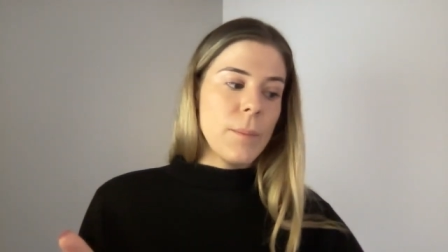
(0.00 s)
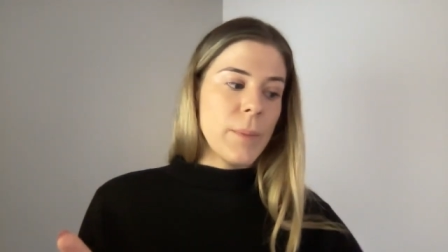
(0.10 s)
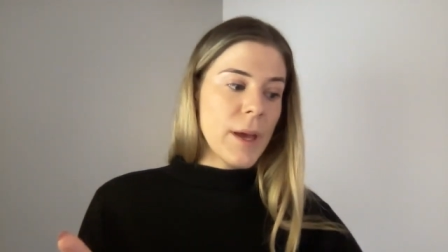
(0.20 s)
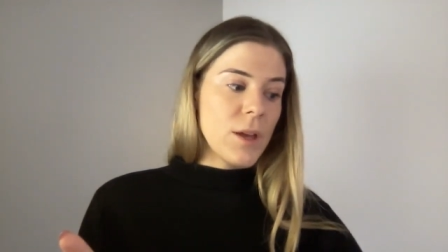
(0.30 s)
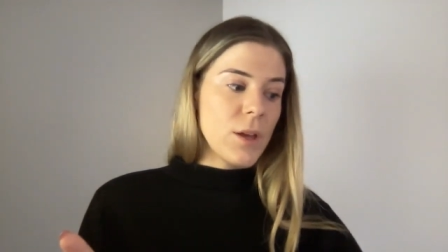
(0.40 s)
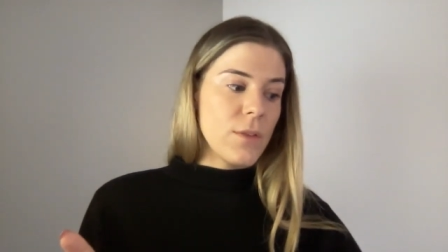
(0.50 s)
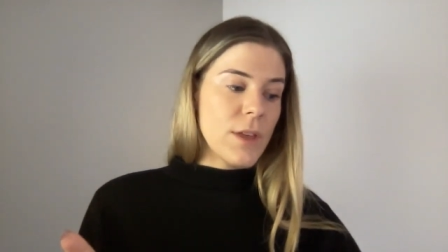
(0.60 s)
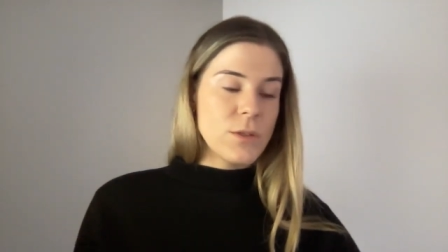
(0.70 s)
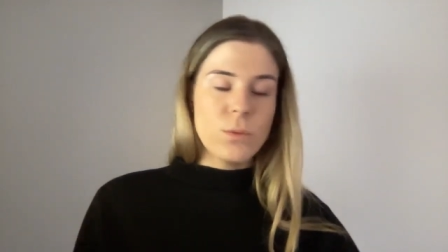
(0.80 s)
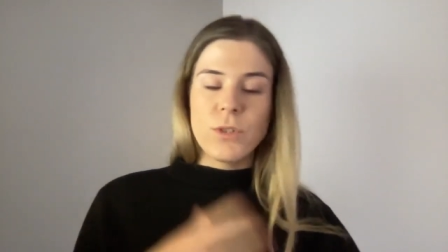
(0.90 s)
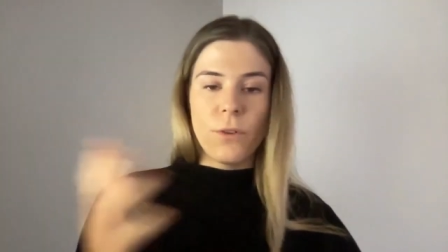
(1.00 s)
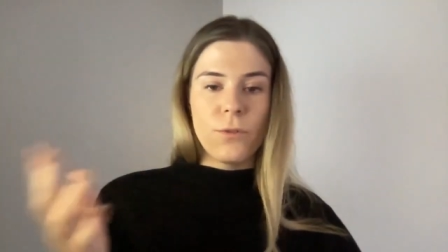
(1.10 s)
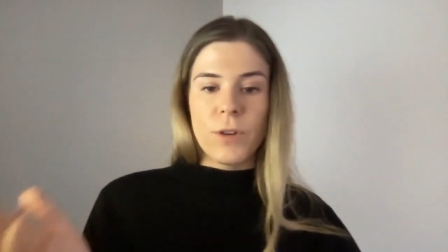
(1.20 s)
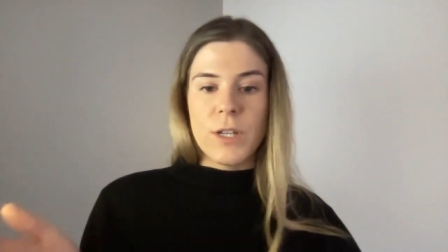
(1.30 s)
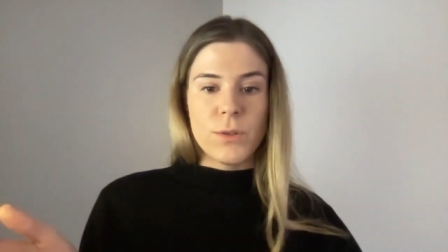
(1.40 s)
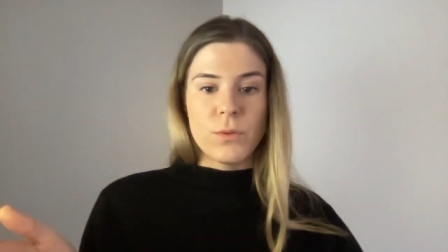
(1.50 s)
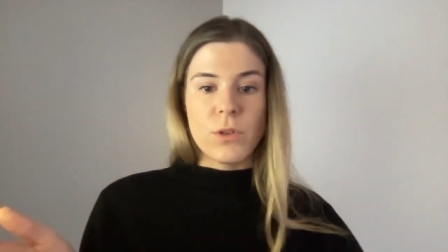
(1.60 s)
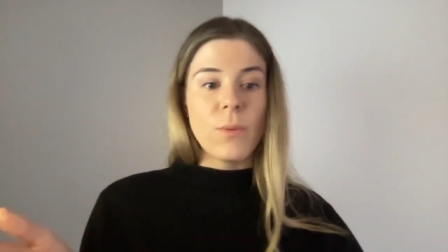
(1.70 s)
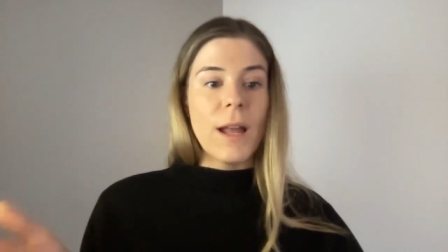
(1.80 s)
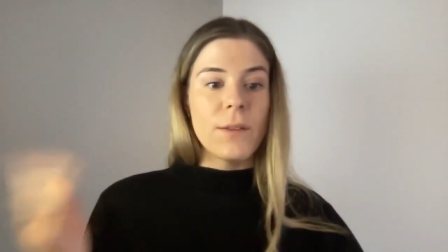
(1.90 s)
But there's also free tools
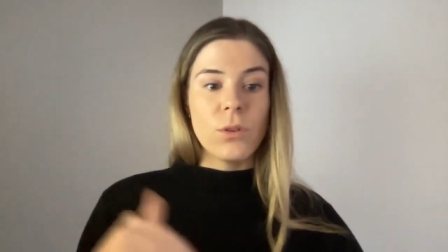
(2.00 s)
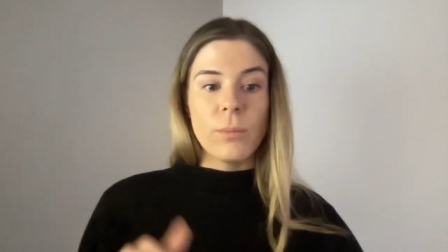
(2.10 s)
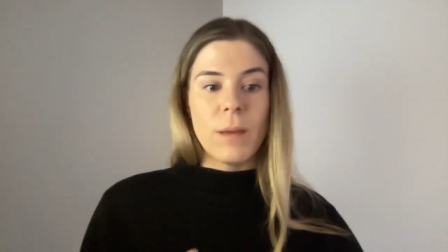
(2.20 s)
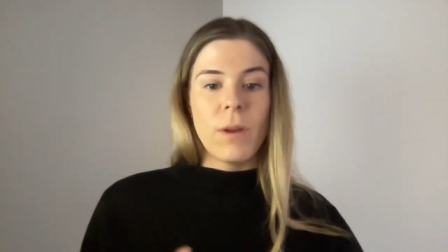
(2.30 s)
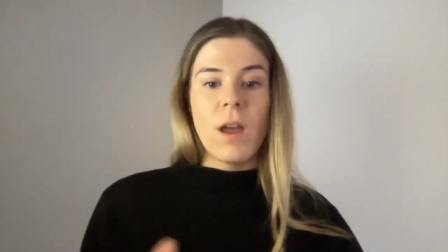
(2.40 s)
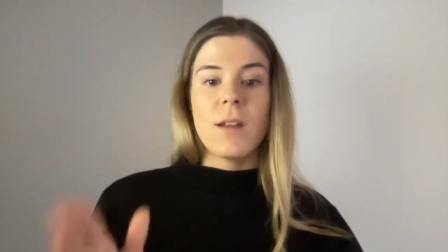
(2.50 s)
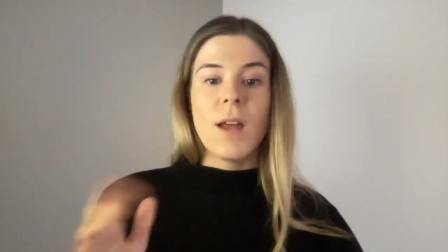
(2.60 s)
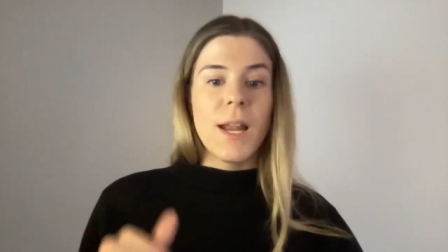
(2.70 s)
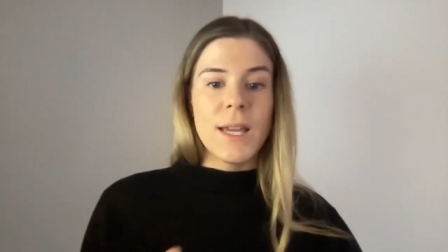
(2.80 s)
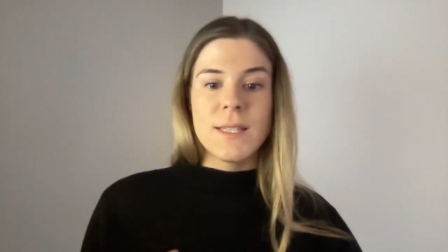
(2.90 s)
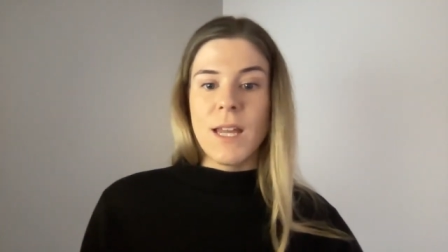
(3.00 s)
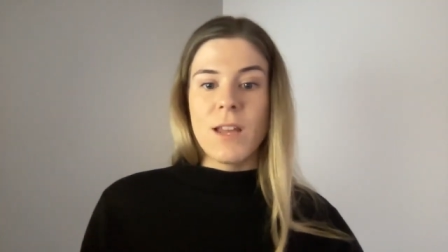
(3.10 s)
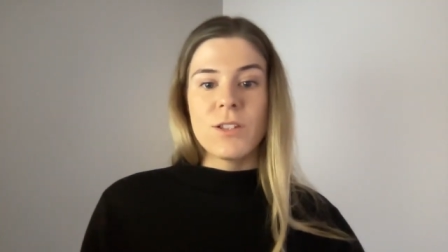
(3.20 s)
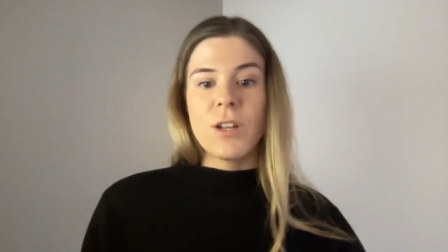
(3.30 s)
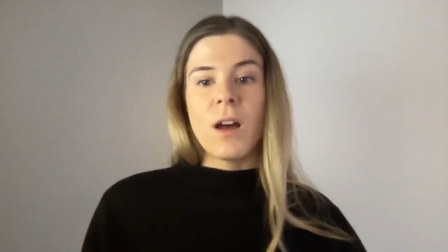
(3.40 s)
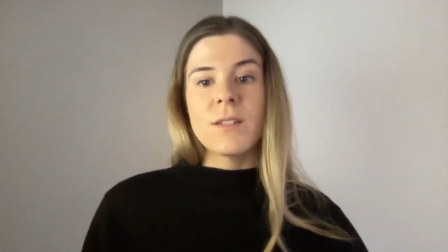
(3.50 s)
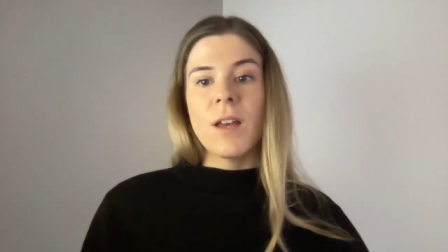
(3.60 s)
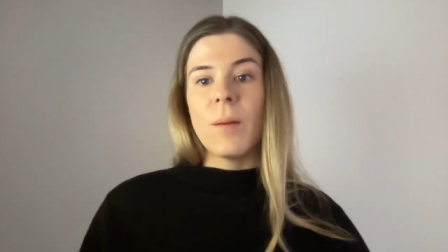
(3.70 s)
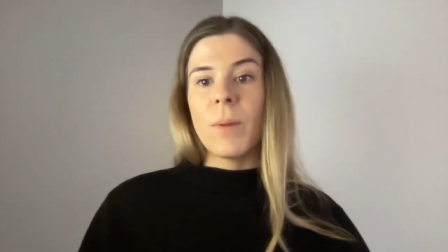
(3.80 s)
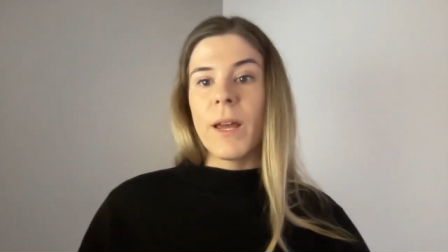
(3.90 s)
as well if you're maybe at an earlier stage
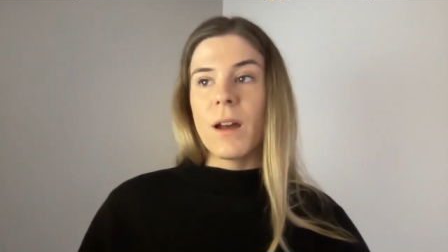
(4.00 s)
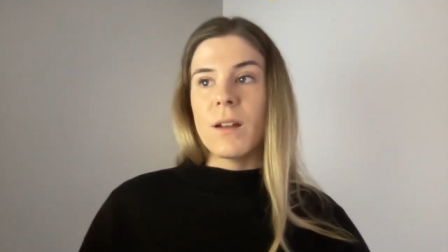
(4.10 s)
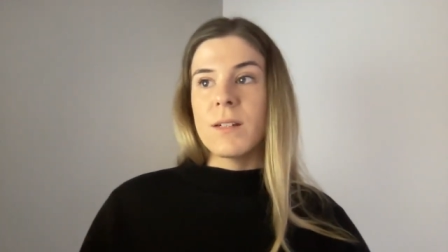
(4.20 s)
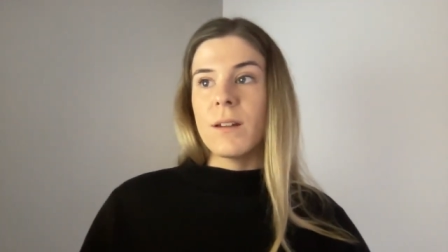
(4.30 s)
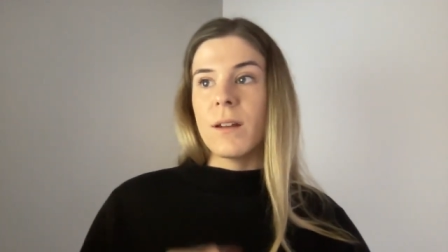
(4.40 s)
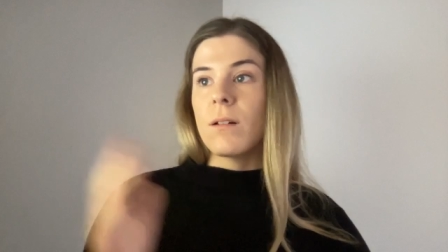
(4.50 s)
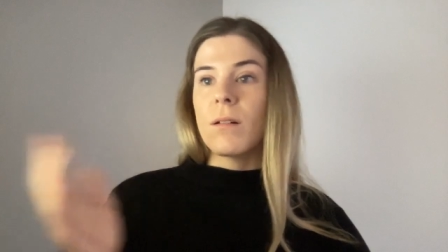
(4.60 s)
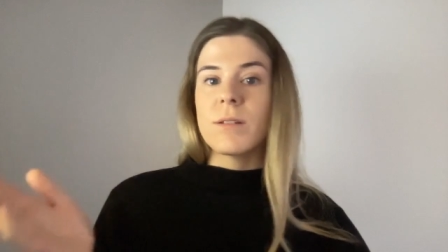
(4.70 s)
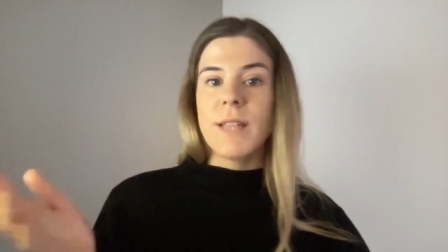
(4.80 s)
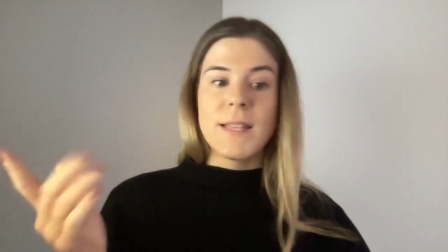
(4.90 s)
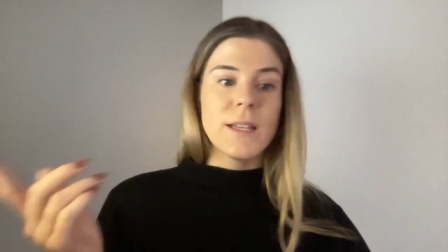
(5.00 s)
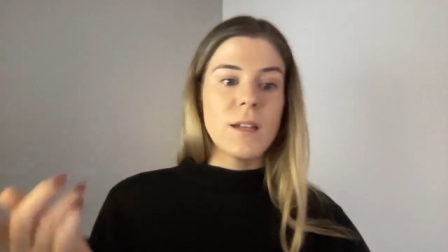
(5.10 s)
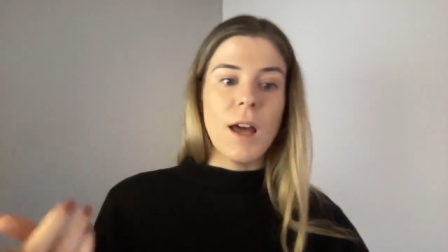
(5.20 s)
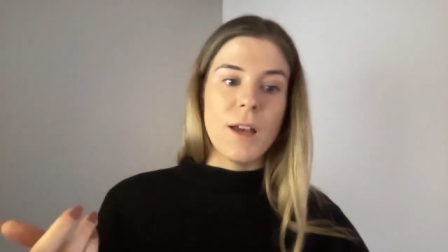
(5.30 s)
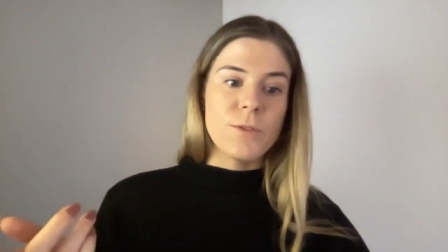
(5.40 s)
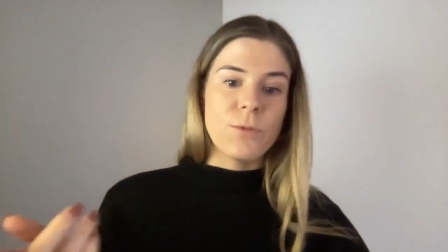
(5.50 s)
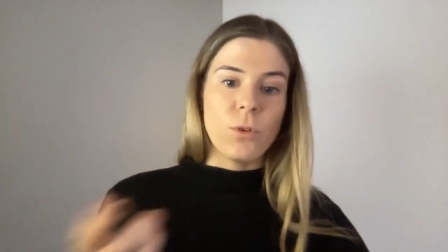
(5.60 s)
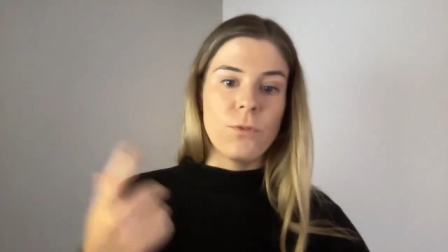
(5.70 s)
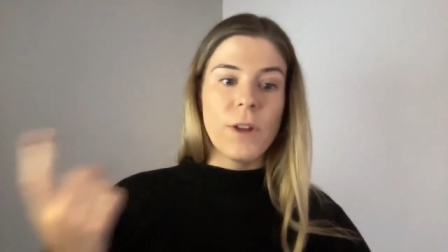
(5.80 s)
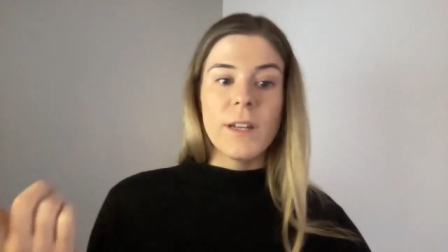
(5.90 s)
startup, like on setting alerts for
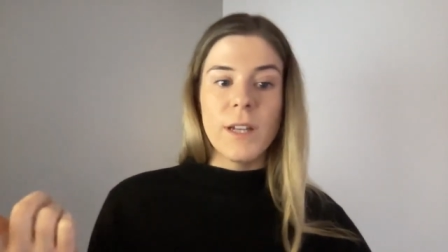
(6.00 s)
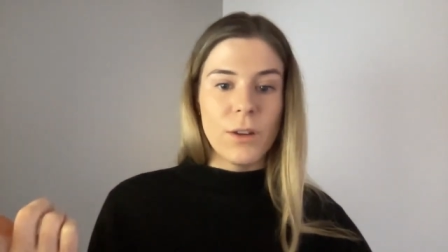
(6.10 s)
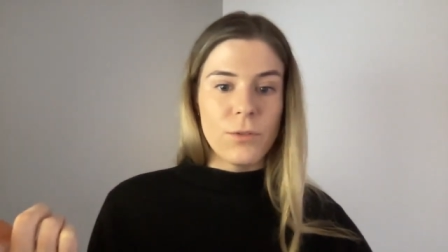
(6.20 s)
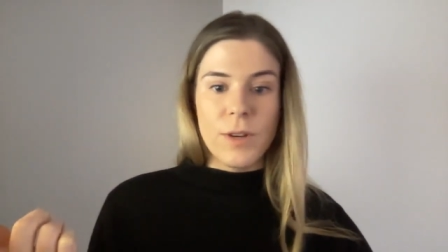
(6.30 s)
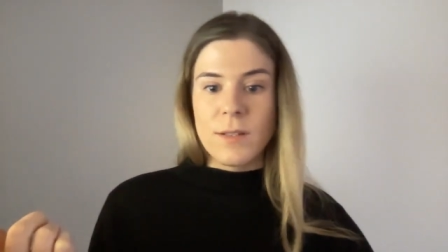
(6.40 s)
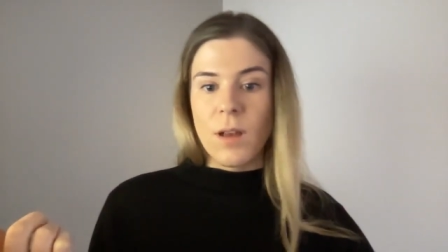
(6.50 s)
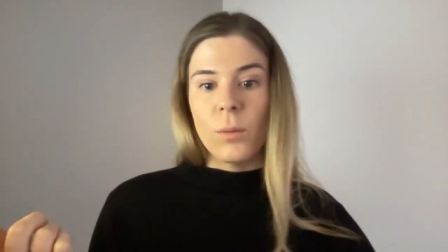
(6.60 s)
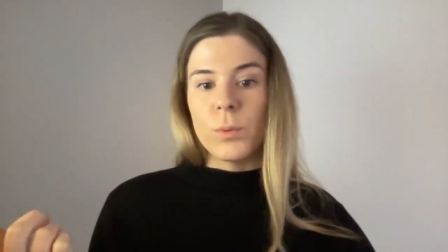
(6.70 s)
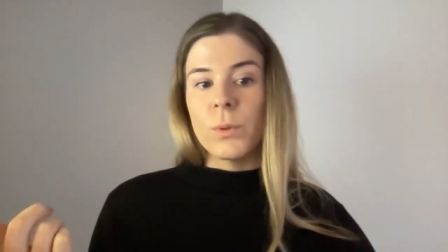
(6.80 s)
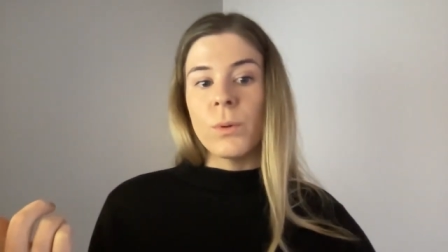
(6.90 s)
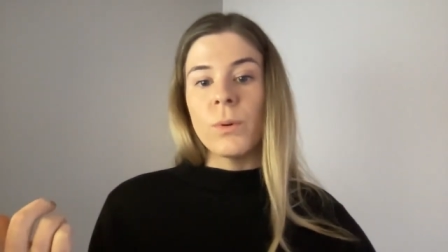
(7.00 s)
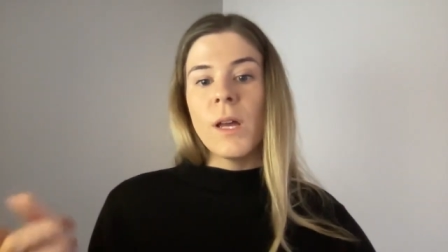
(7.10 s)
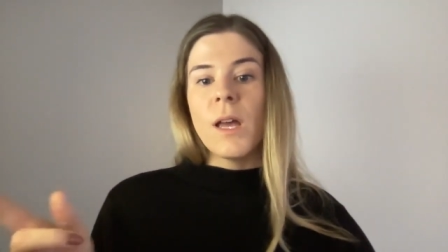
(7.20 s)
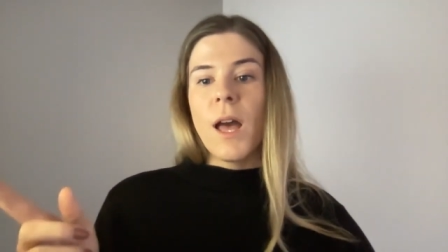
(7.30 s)
funding, for example,